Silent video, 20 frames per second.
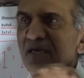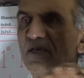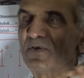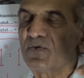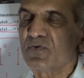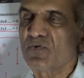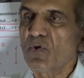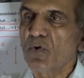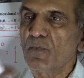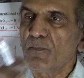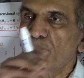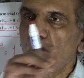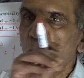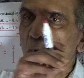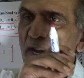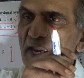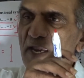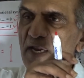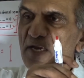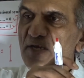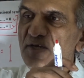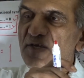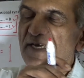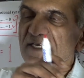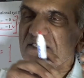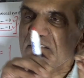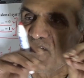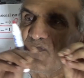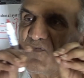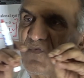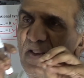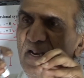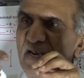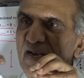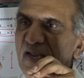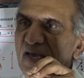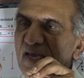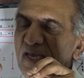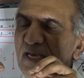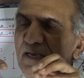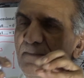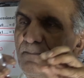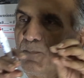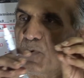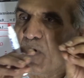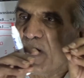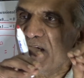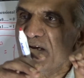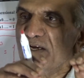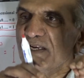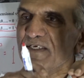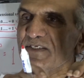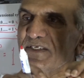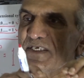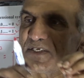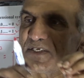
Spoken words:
So point as a one line, point as a